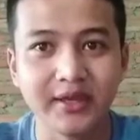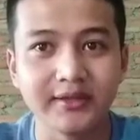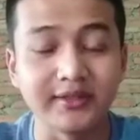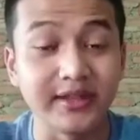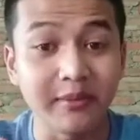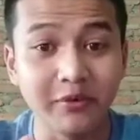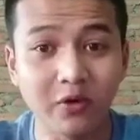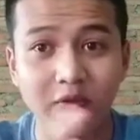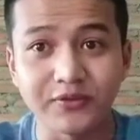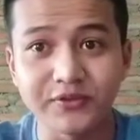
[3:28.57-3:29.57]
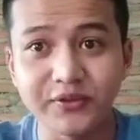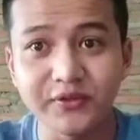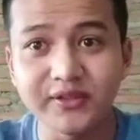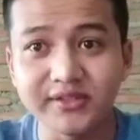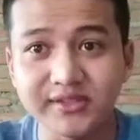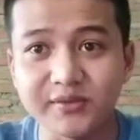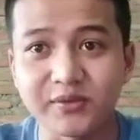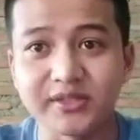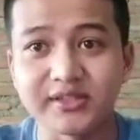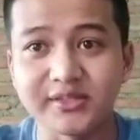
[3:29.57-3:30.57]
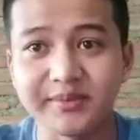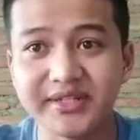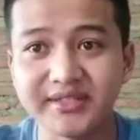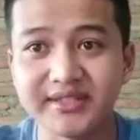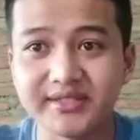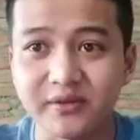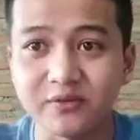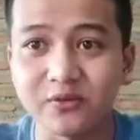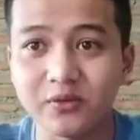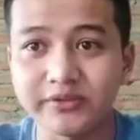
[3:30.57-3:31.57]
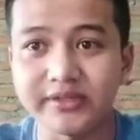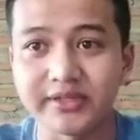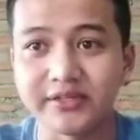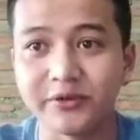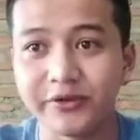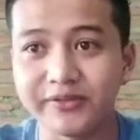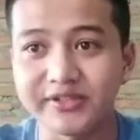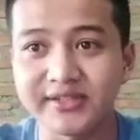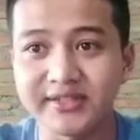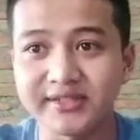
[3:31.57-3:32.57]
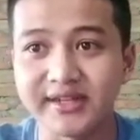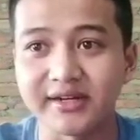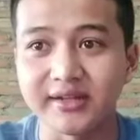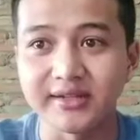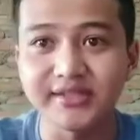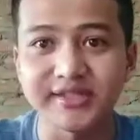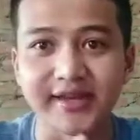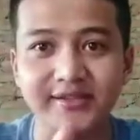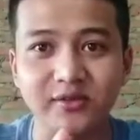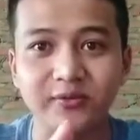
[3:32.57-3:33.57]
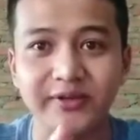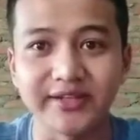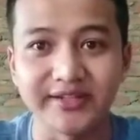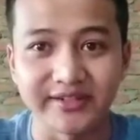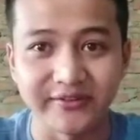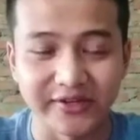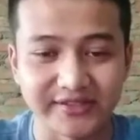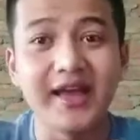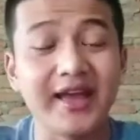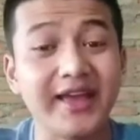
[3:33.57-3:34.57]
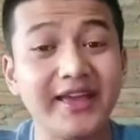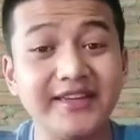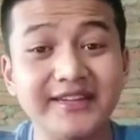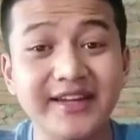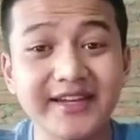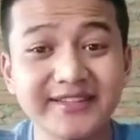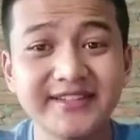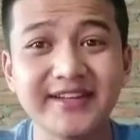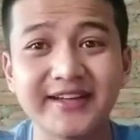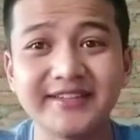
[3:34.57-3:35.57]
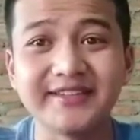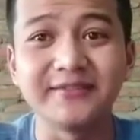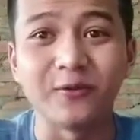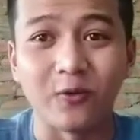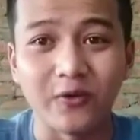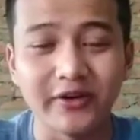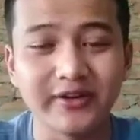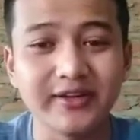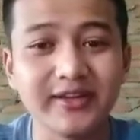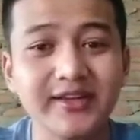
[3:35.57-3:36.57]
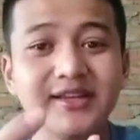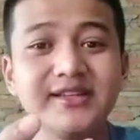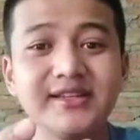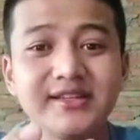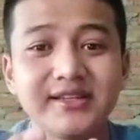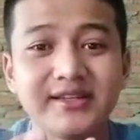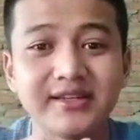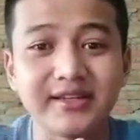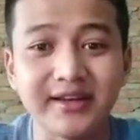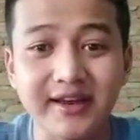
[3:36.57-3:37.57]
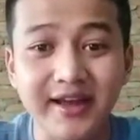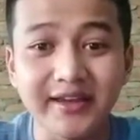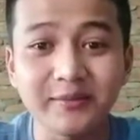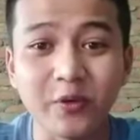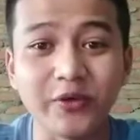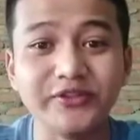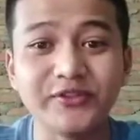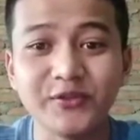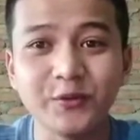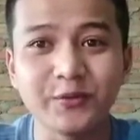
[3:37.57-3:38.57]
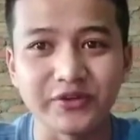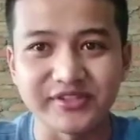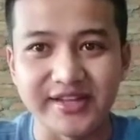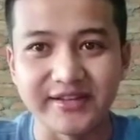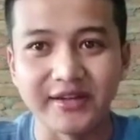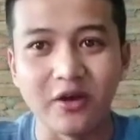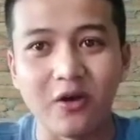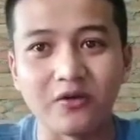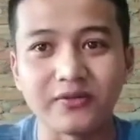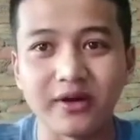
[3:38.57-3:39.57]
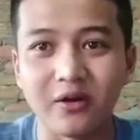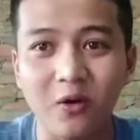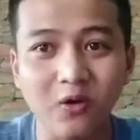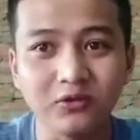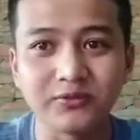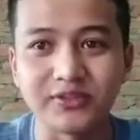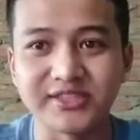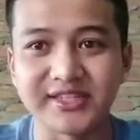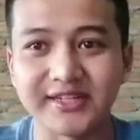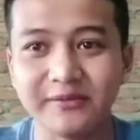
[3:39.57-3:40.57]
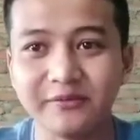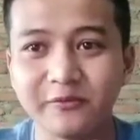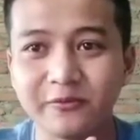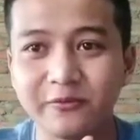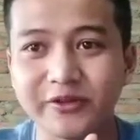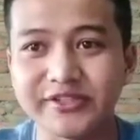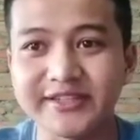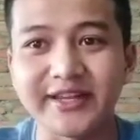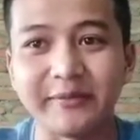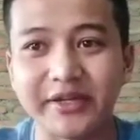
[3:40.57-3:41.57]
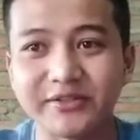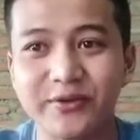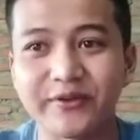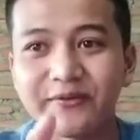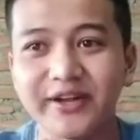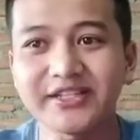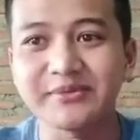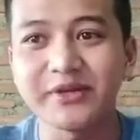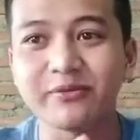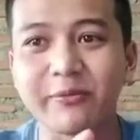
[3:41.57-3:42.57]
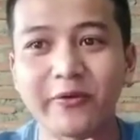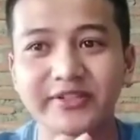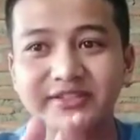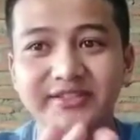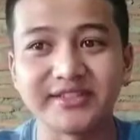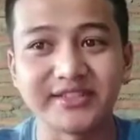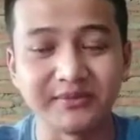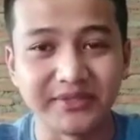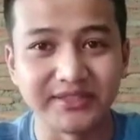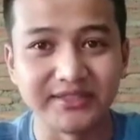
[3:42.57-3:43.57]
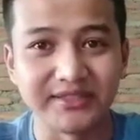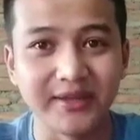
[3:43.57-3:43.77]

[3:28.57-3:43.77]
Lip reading: The number of students with disabilities enrolled in universities and colleges has already increased. In 1994, 9.2% of all full-time, first-time entering freshmen reported a disability,